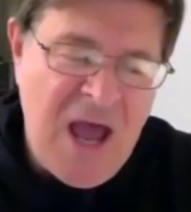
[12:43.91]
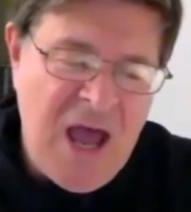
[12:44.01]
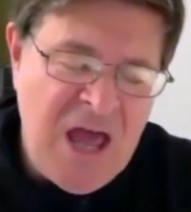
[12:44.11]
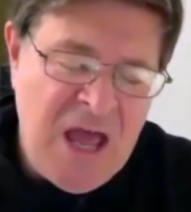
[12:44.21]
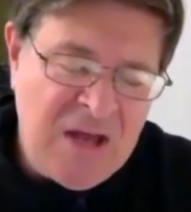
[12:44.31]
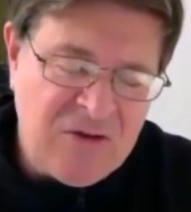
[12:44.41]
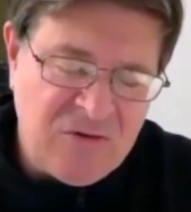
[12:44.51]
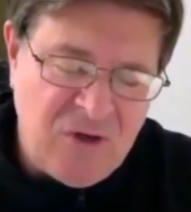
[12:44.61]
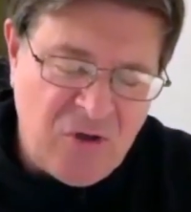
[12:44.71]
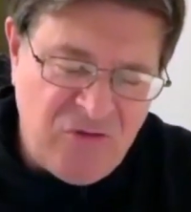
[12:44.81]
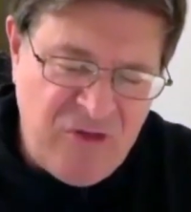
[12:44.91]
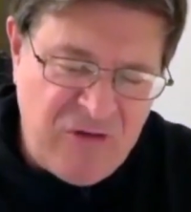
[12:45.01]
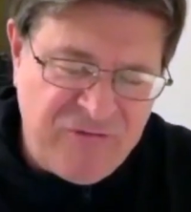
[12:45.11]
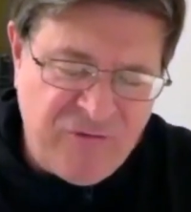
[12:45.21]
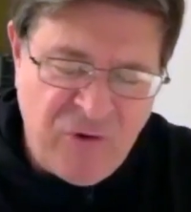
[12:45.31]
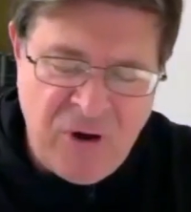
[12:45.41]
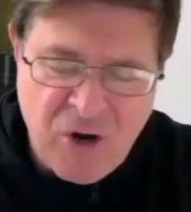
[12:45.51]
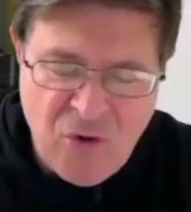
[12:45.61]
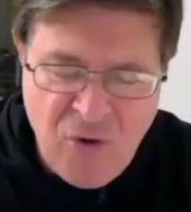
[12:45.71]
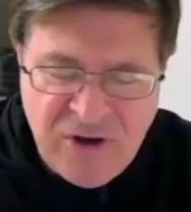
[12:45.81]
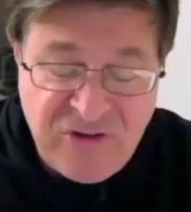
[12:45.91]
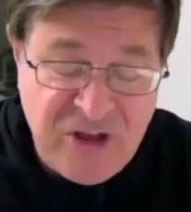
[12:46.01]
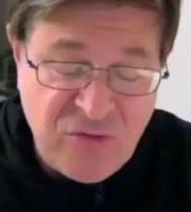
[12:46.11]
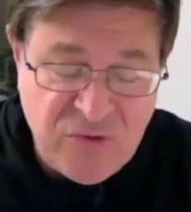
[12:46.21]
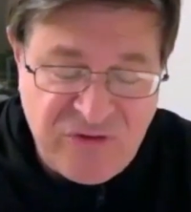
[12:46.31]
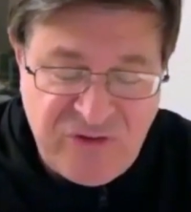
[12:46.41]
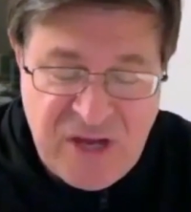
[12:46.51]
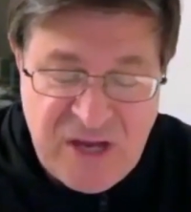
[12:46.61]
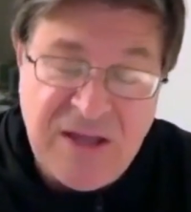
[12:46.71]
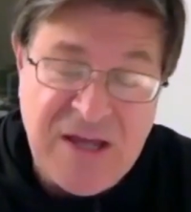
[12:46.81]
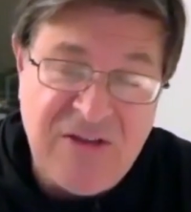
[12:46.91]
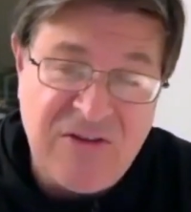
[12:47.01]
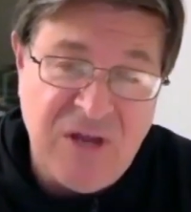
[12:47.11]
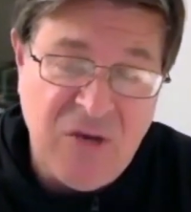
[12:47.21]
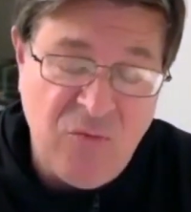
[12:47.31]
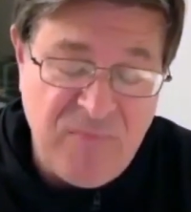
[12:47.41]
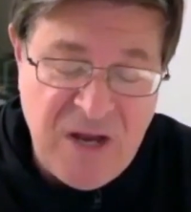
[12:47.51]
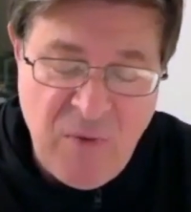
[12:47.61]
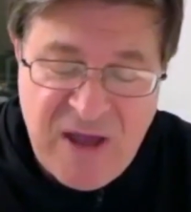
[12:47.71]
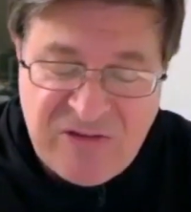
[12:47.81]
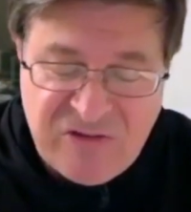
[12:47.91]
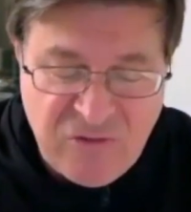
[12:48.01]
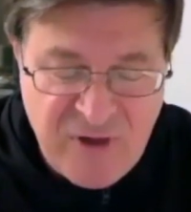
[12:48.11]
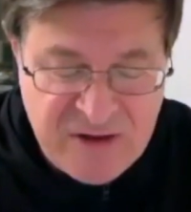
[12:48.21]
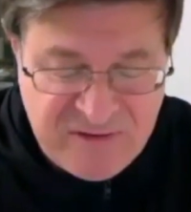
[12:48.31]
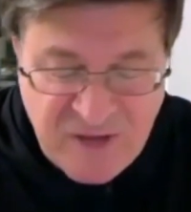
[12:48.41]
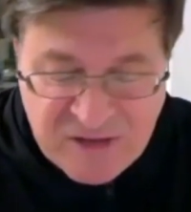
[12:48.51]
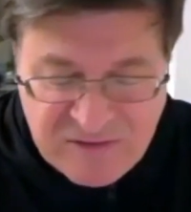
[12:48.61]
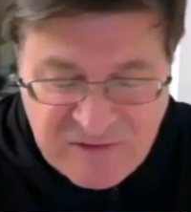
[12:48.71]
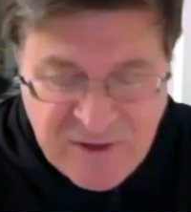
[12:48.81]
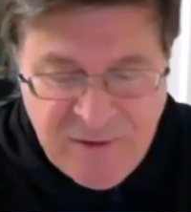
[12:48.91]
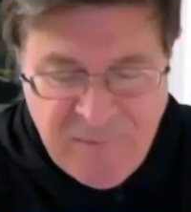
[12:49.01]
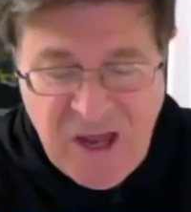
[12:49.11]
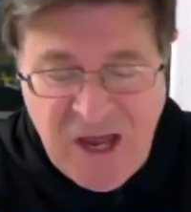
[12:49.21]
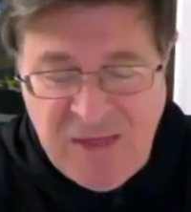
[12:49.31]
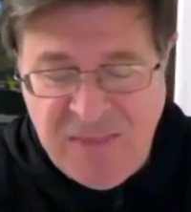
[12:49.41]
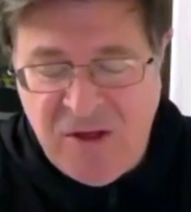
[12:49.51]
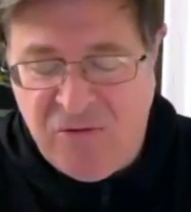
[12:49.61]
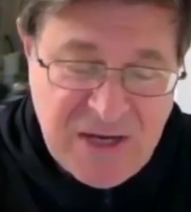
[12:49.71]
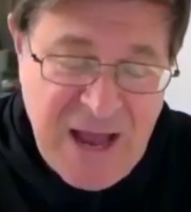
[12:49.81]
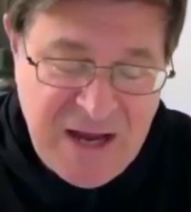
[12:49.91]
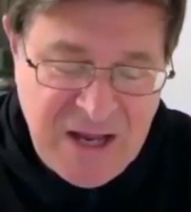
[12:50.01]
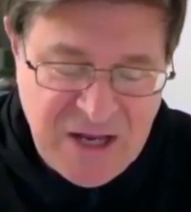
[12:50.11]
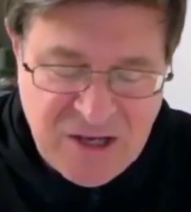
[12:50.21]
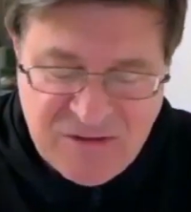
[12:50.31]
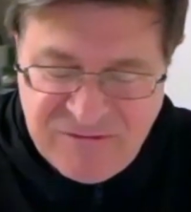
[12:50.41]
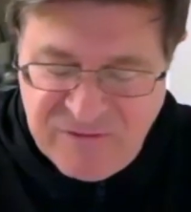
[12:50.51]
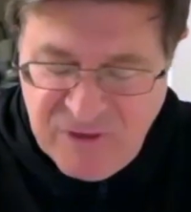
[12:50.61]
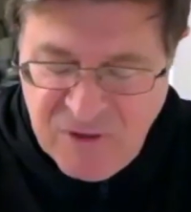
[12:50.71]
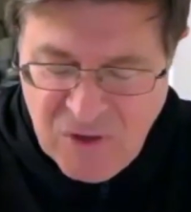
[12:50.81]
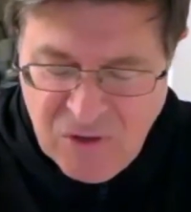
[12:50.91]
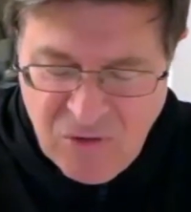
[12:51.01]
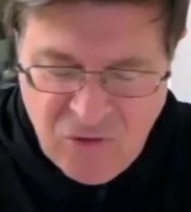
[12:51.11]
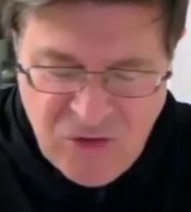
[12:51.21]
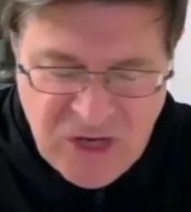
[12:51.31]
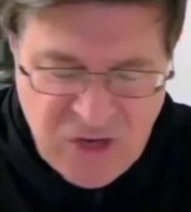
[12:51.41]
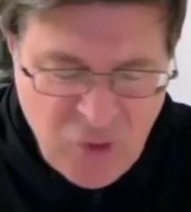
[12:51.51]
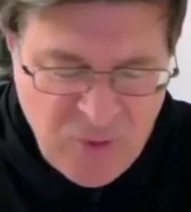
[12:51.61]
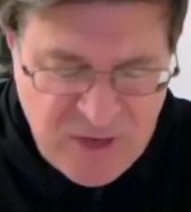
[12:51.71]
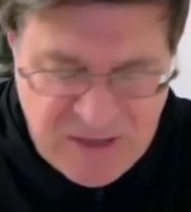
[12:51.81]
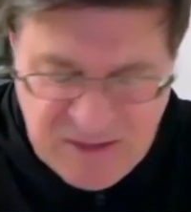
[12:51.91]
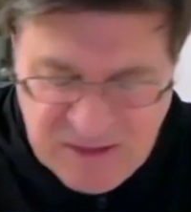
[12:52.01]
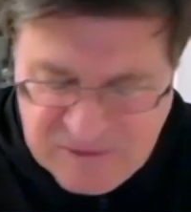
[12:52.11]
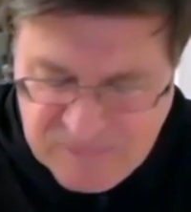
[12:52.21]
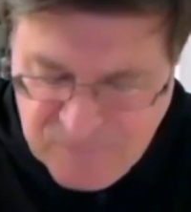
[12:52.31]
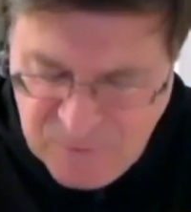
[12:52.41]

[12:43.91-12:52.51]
And therefore, Aquinas, as we'll see, leads in many ways to the Renaissance and the reigniting of Greek and Roman ideas.